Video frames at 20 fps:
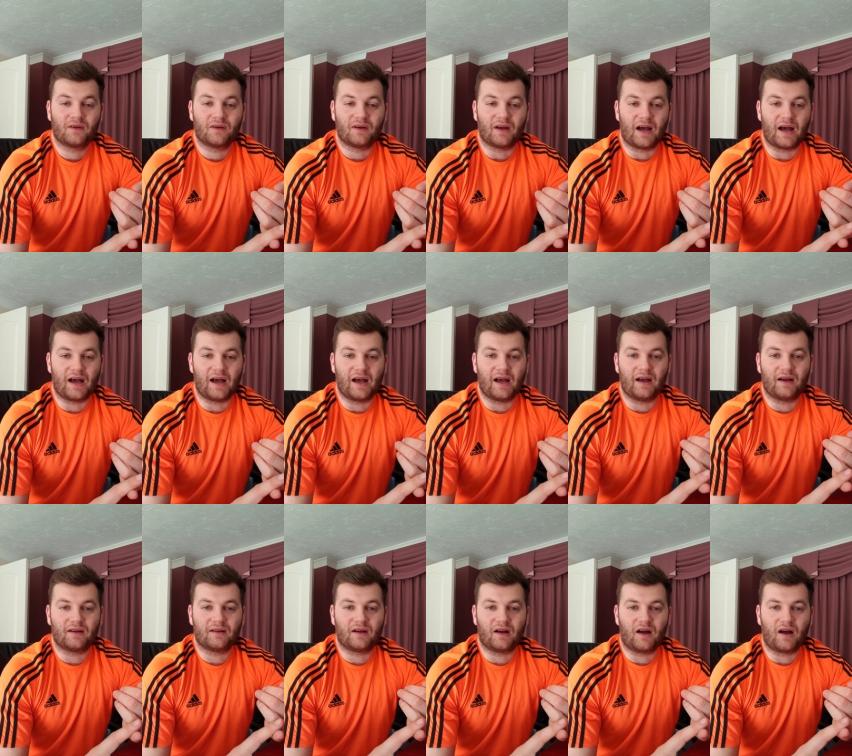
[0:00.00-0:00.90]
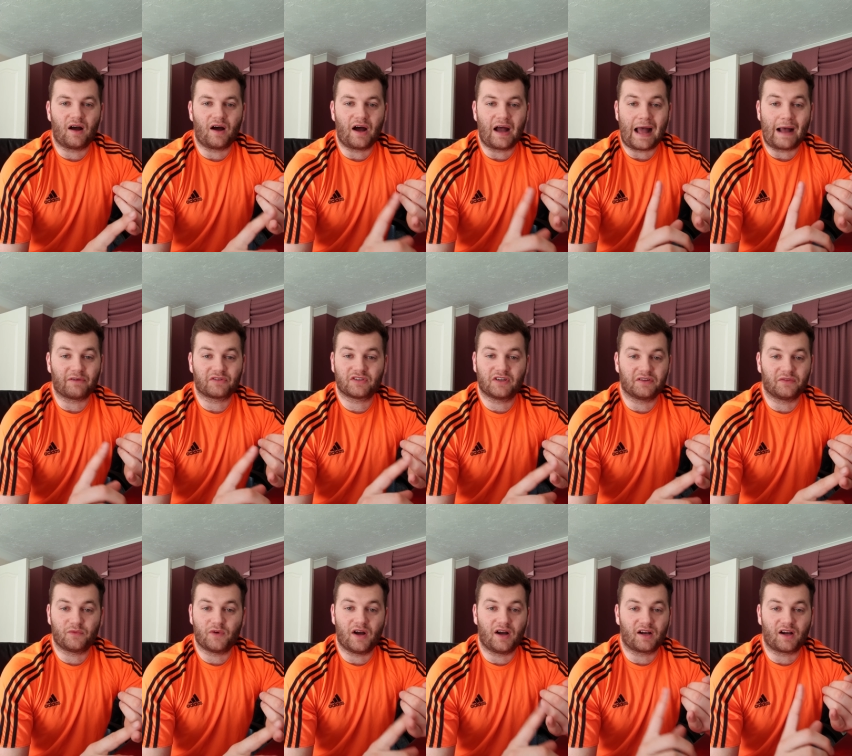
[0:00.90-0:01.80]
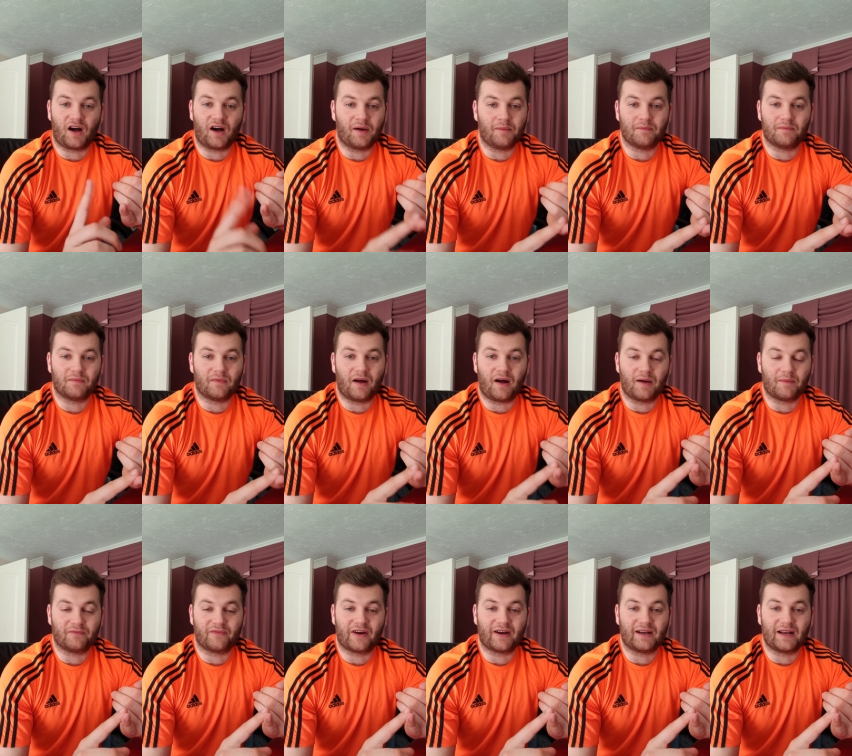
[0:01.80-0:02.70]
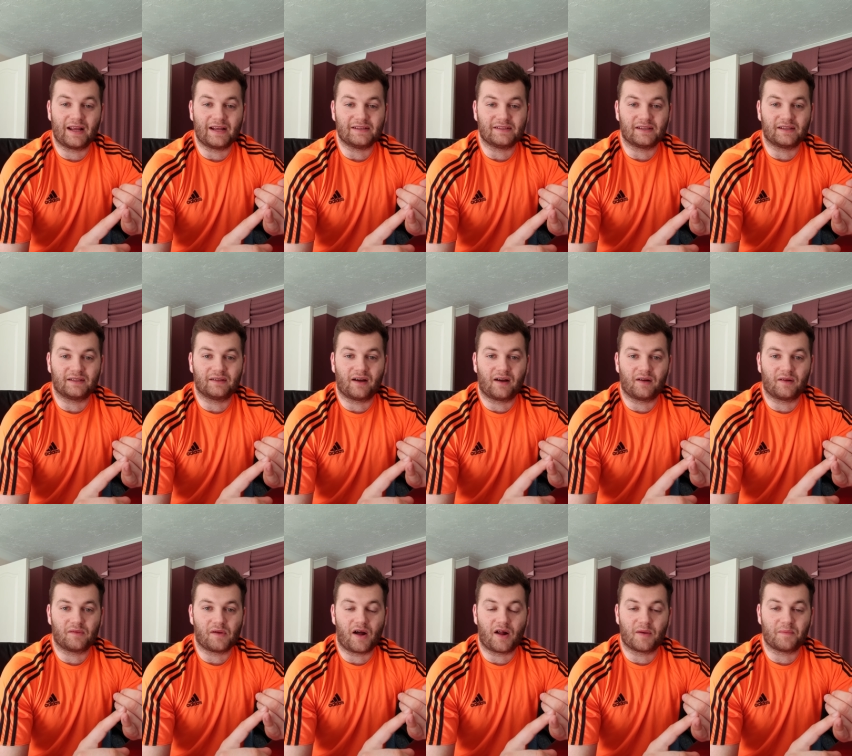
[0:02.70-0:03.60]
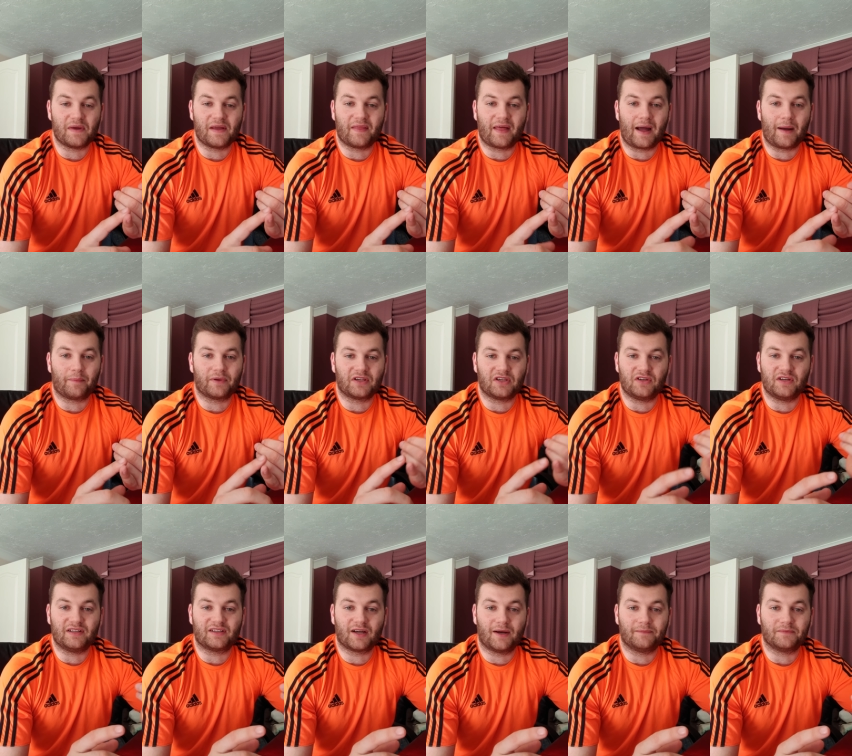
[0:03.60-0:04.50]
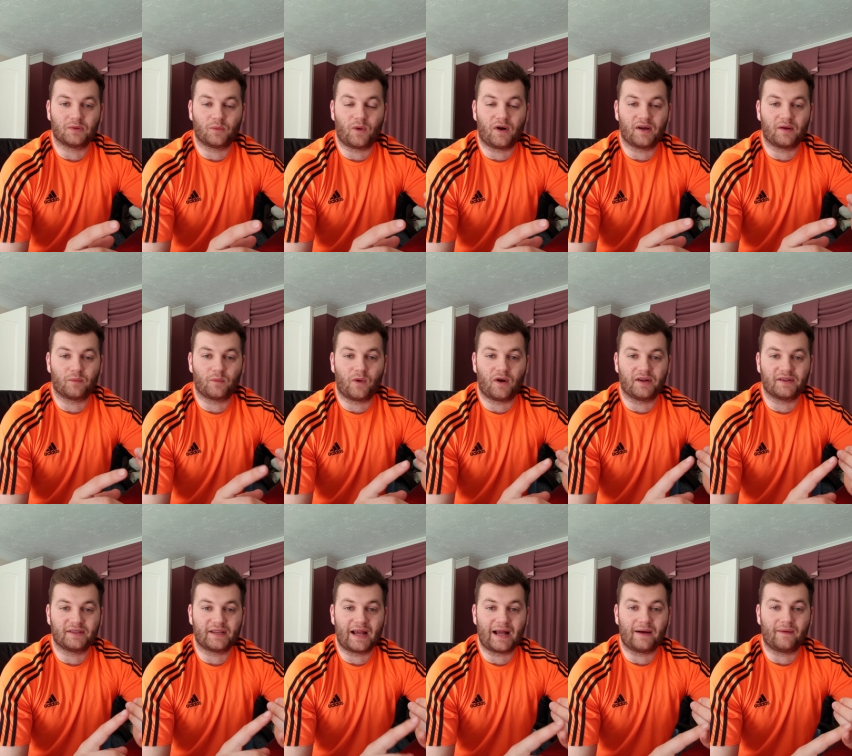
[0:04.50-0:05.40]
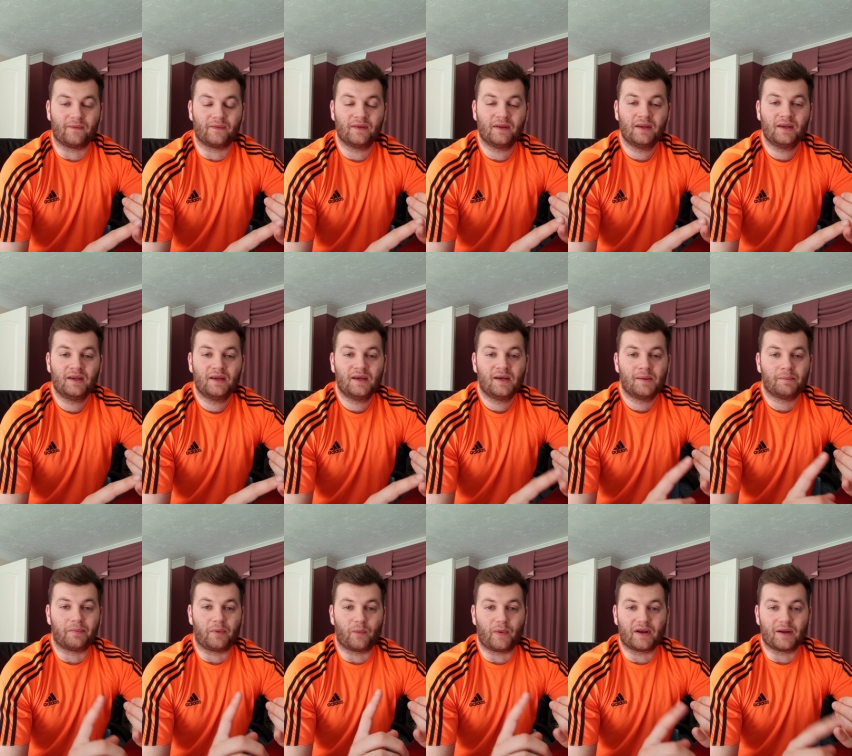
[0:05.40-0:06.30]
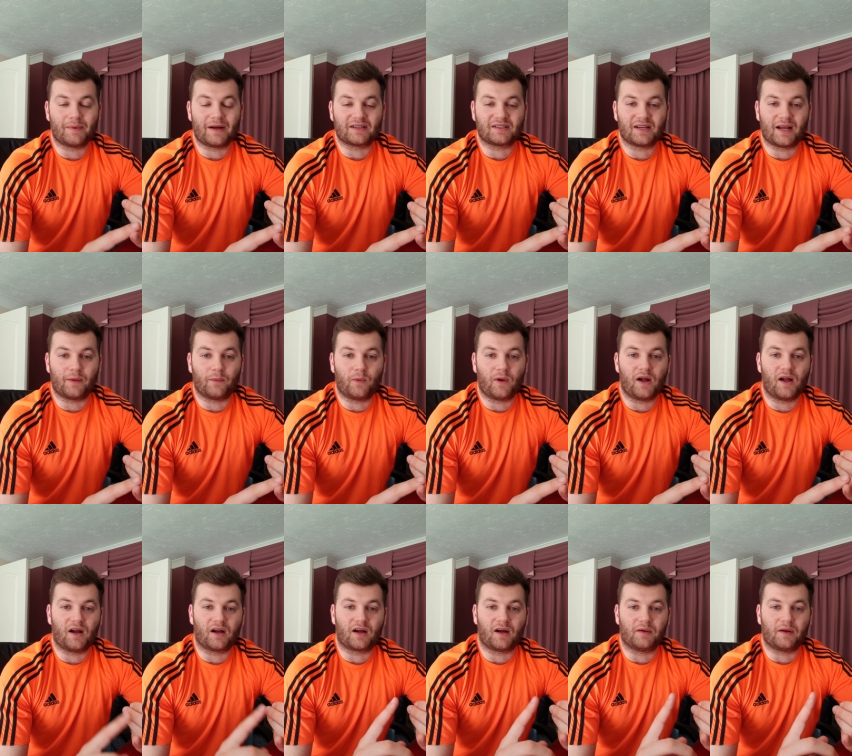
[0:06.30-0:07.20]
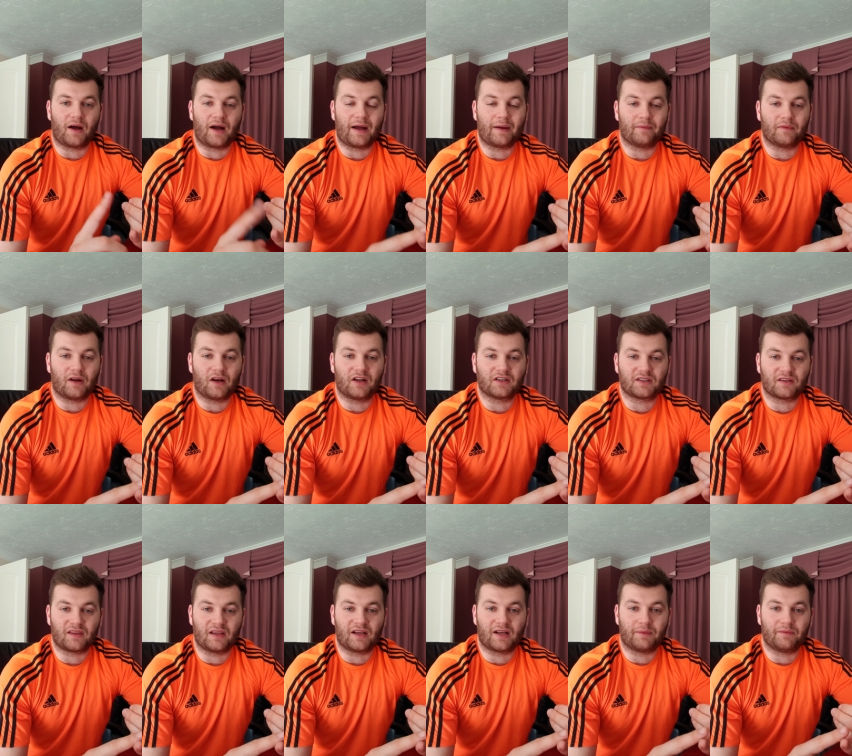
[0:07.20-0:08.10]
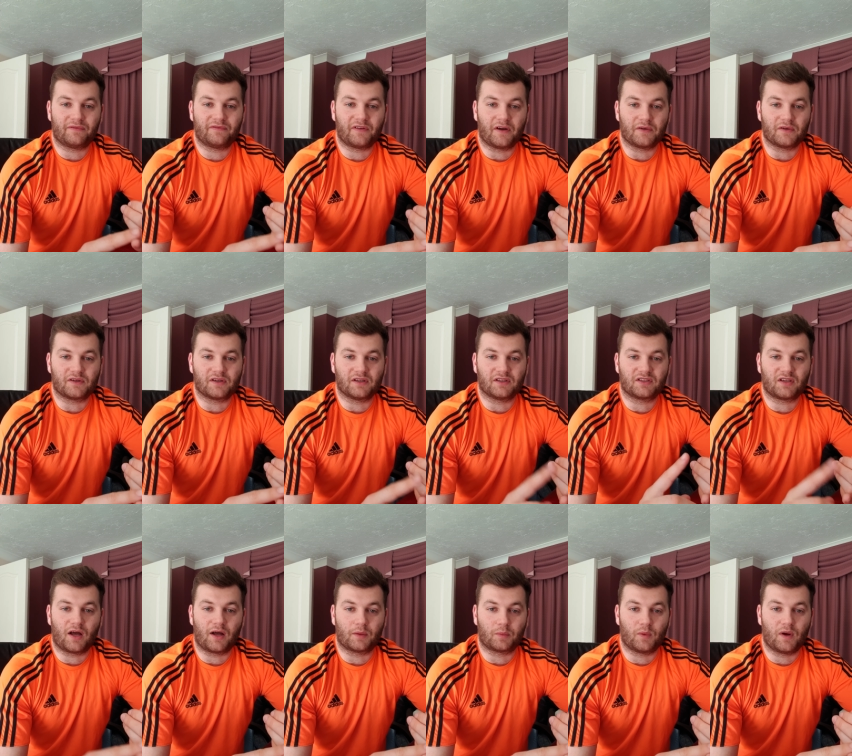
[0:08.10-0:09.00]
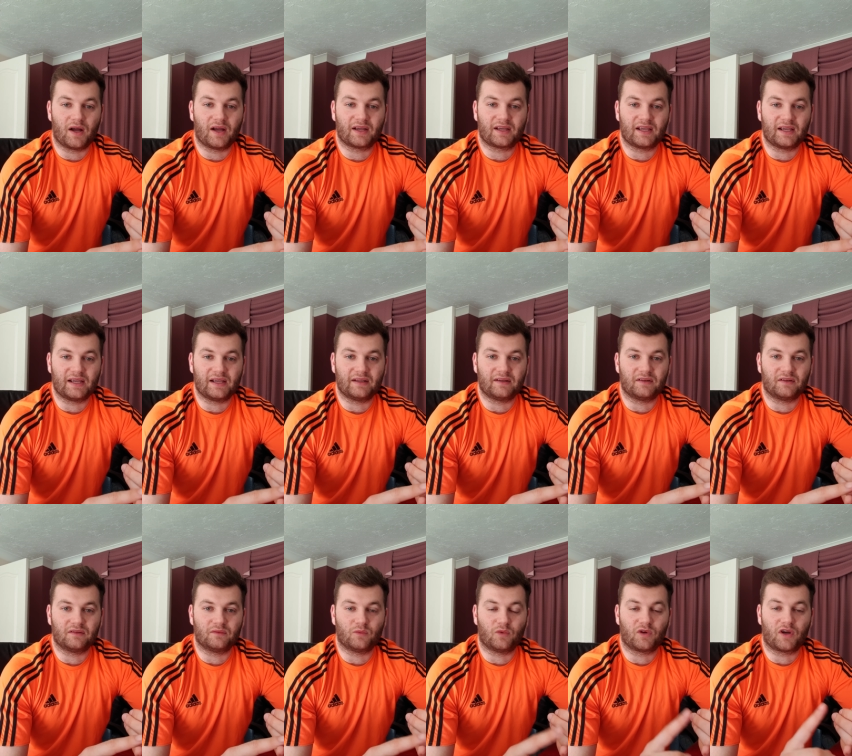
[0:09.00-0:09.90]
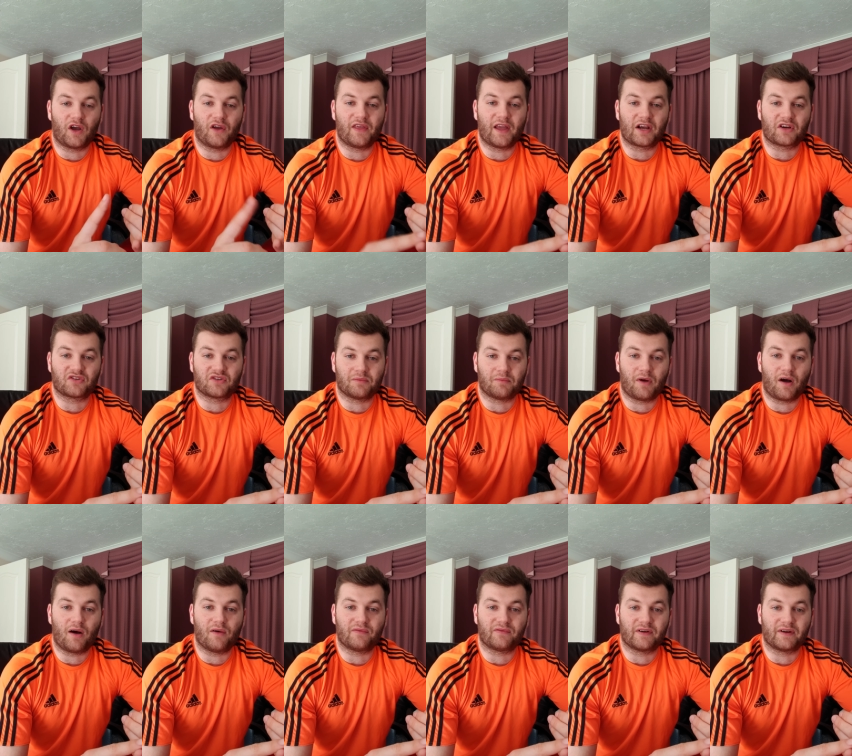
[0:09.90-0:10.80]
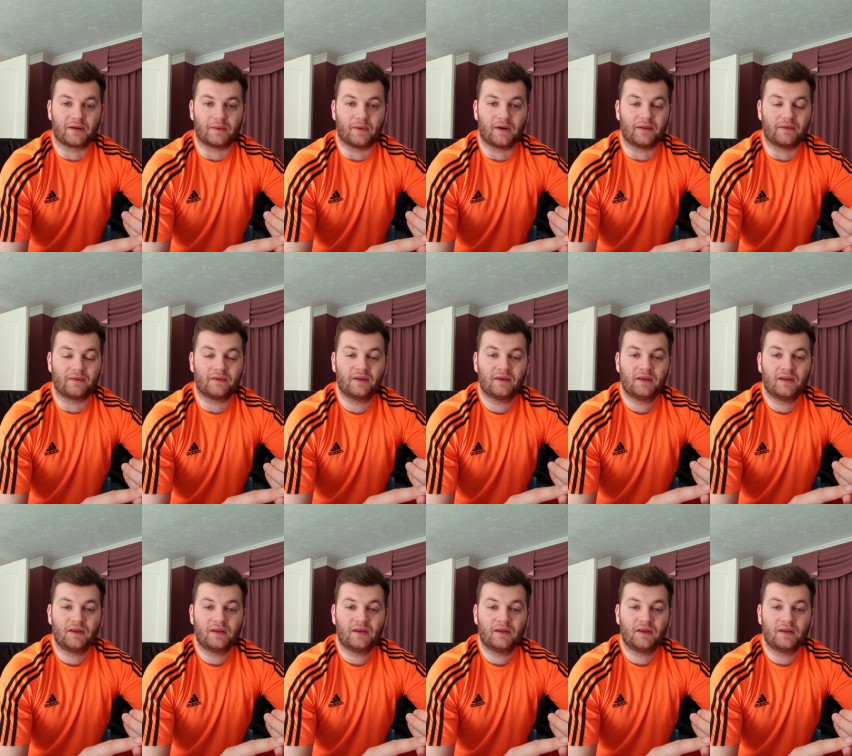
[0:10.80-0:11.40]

Uh, outside of work, I'm I'm very lazy. I, I admit that, but you need time to wind, down. But when I'm actually at work, I, I, I like to think I'm focused, hardworking, and will go the extra mile for anyone.